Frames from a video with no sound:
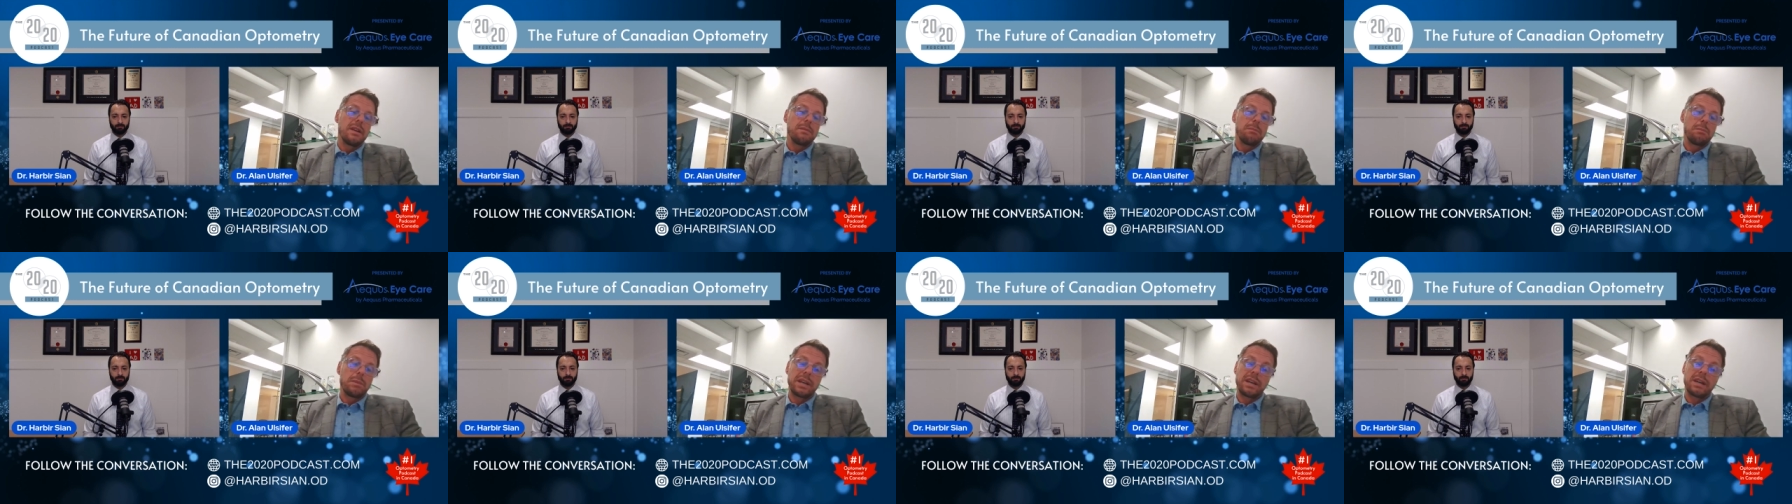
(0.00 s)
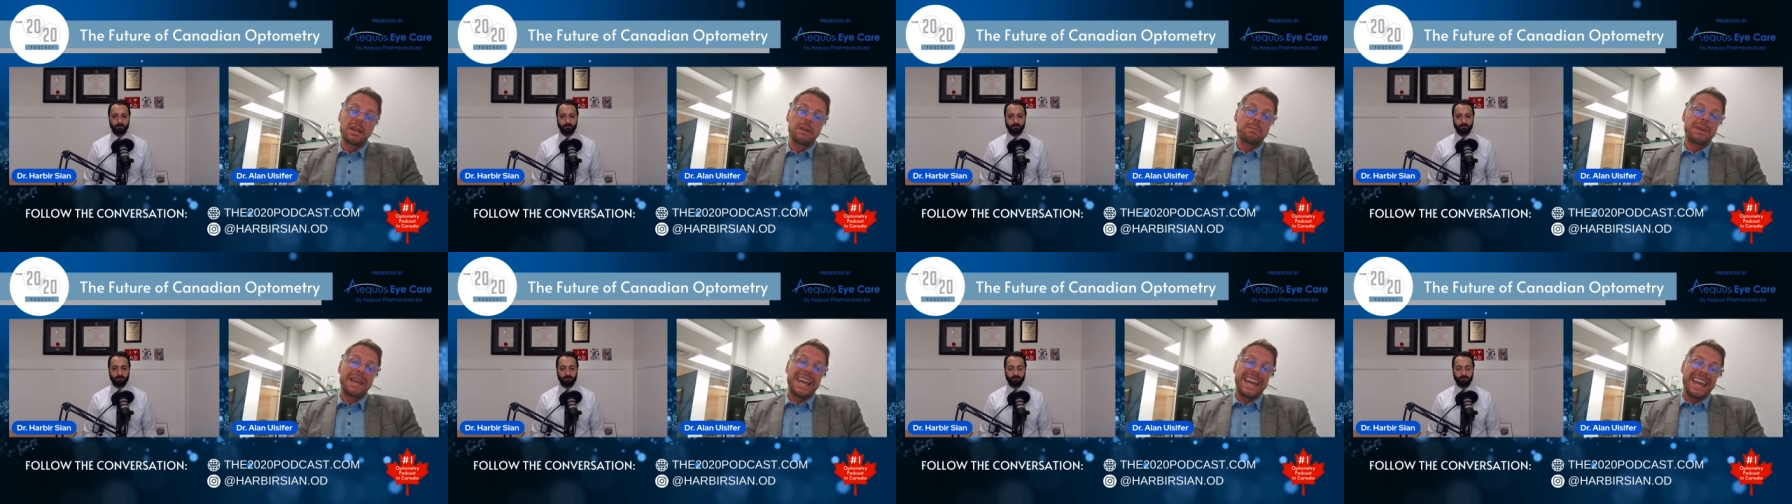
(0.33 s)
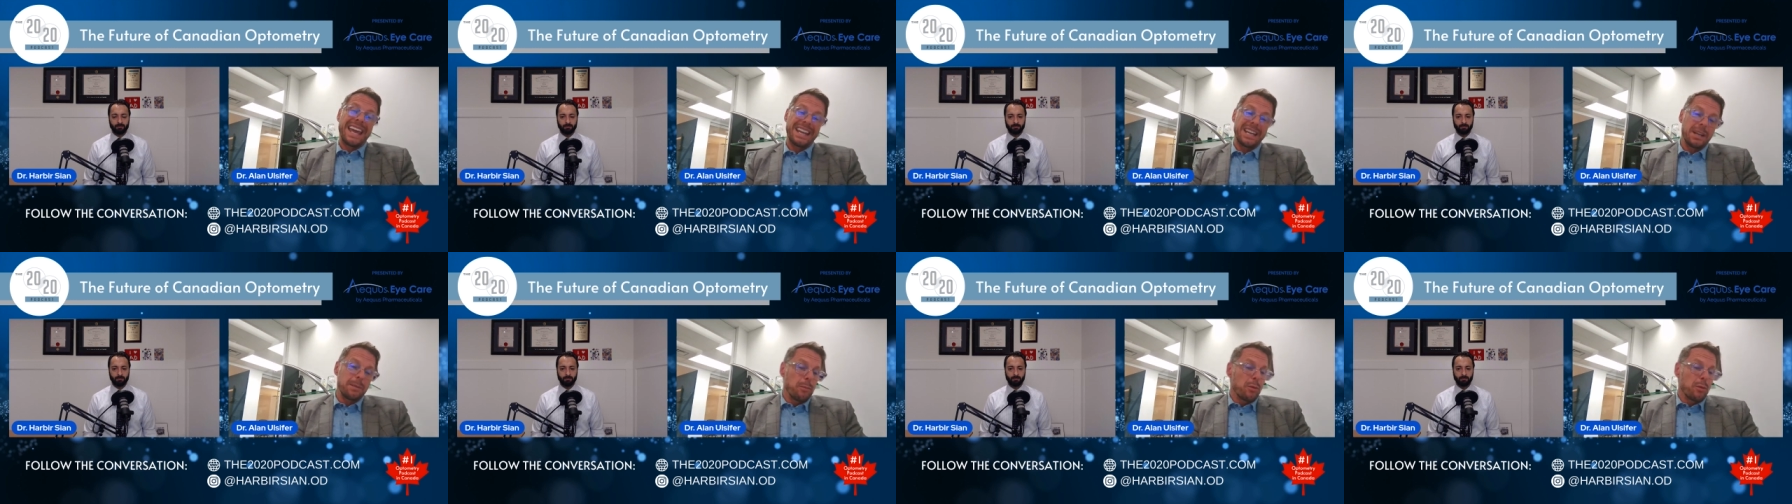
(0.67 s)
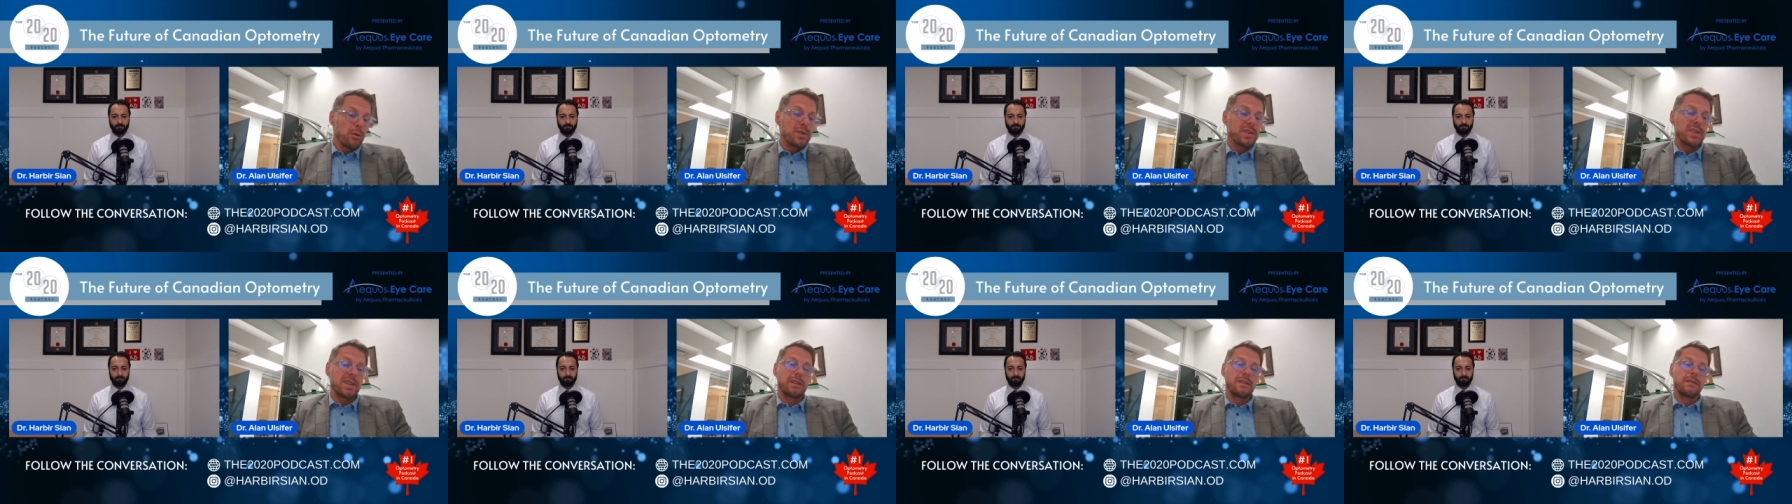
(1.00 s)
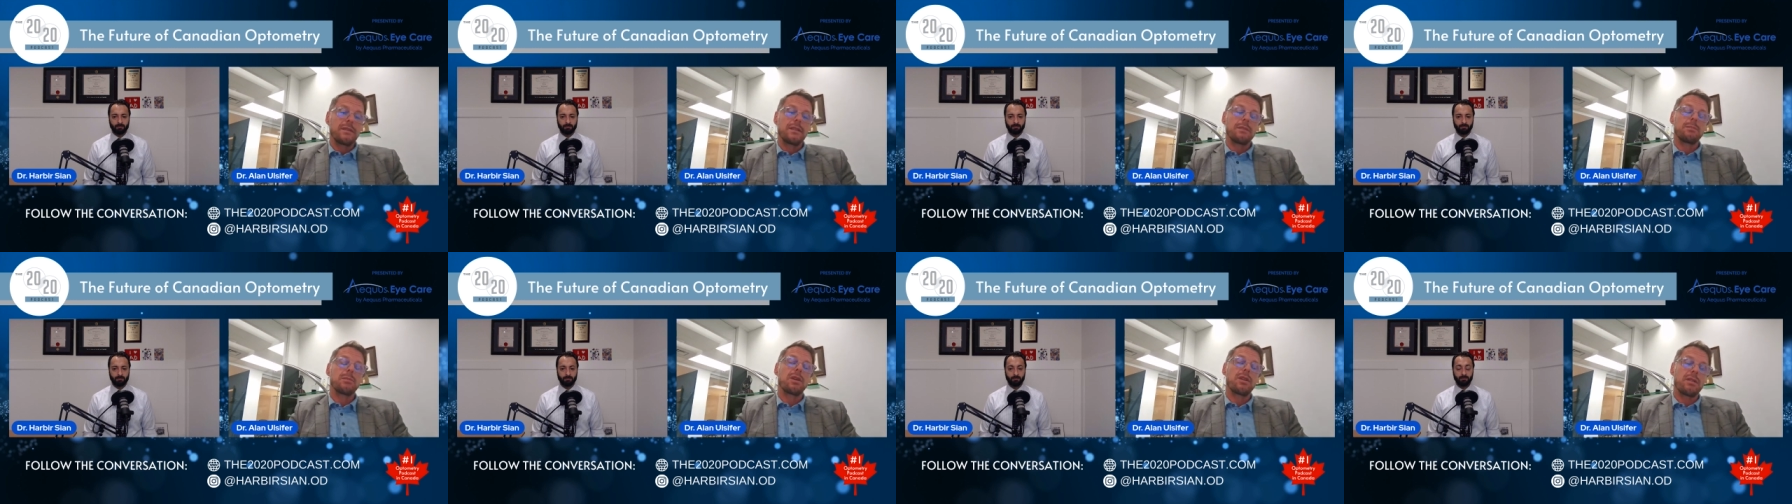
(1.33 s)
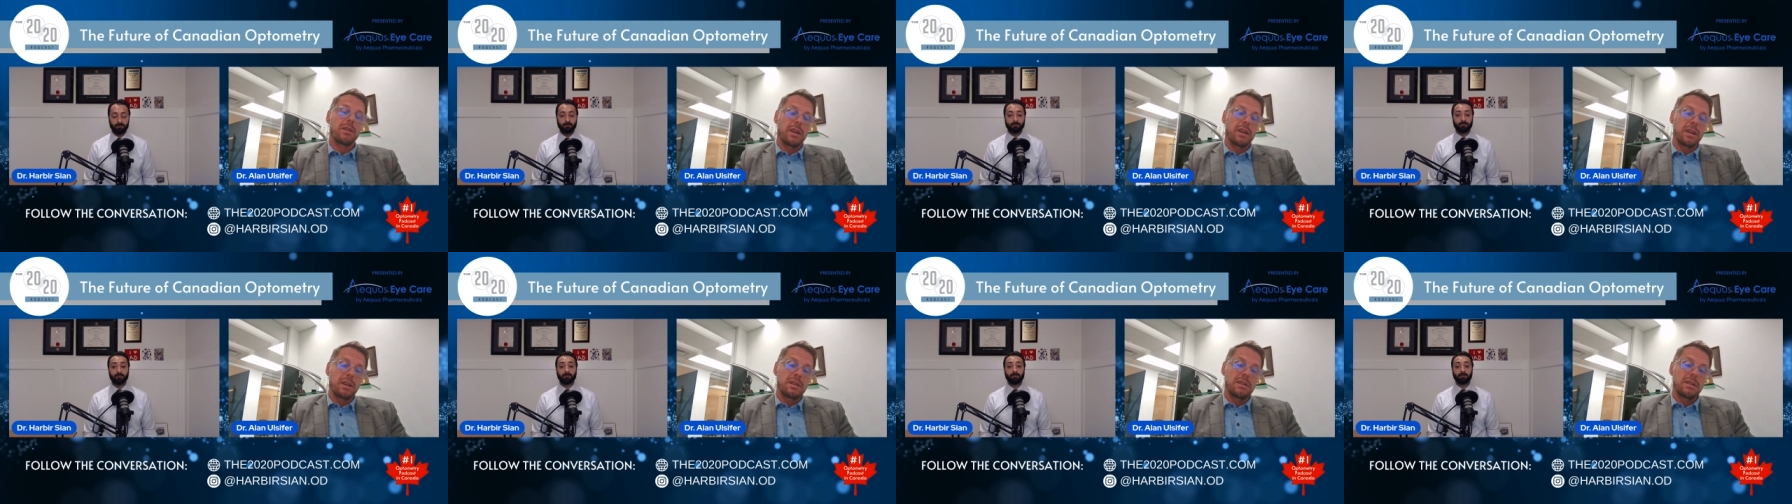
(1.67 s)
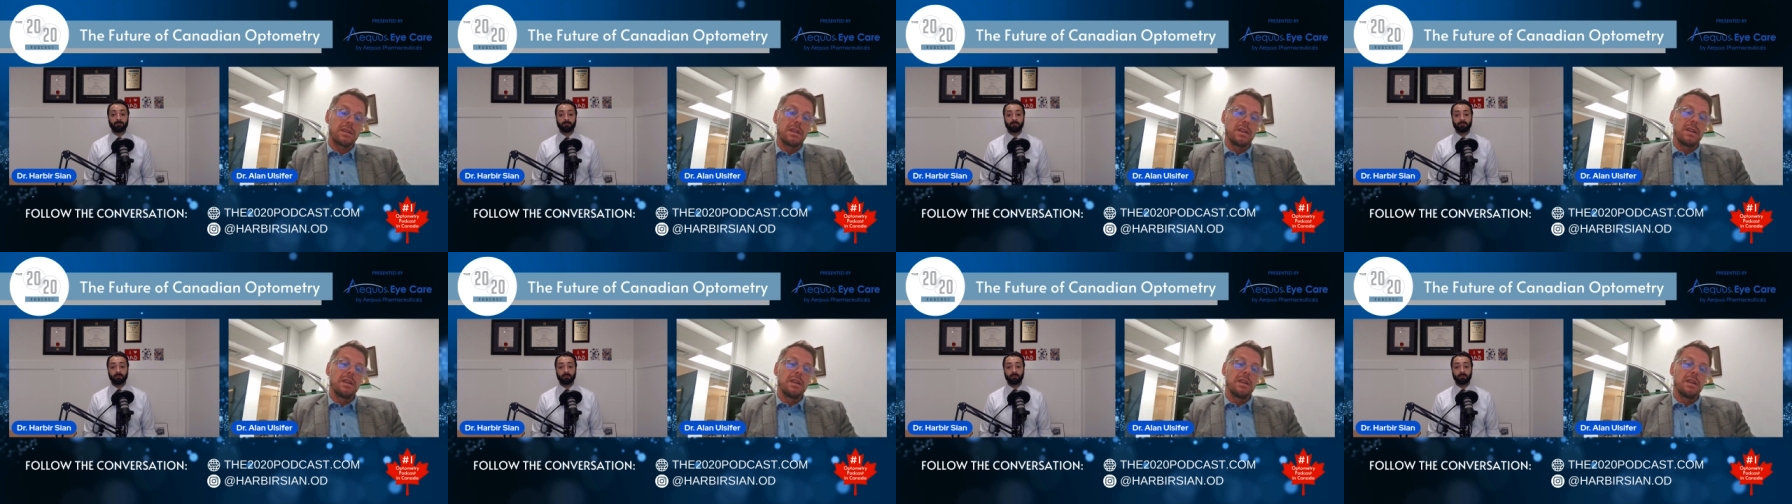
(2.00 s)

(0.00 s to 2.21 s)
make up 80% of the market.